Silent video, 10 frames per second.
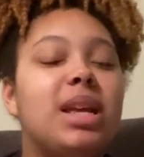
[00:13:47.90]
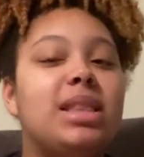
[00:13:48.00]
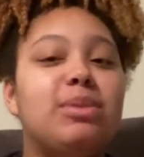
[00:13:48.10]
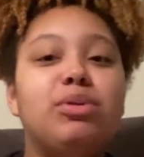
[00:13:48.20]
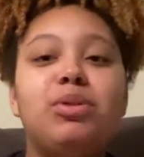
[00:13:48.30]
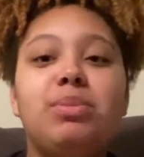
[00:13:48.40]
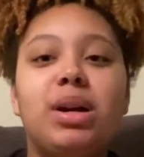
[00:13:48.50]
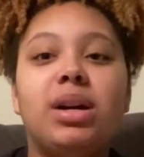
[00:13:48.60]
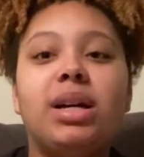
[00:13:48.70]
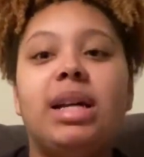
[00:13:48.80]
they moved the
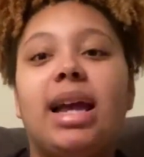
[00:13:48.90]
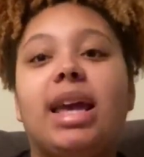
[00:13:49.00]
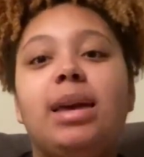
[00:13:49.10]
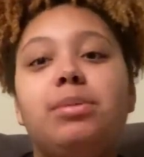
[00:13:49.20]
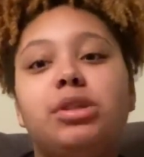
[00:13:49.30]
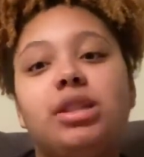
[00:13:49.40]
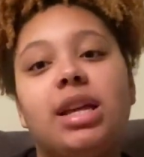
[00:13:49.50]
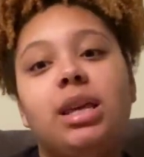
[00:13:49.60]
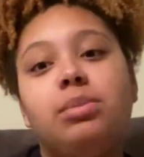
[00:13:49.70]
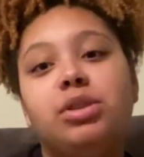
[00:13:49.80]
mirror, and I keep
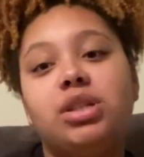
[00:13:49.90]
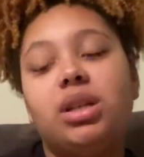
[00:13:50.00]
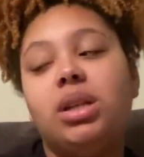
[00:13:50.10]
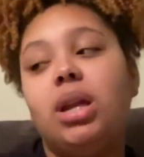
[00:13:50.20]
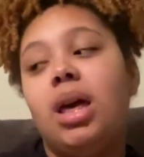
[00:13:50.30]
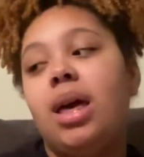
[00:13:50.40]
pushing.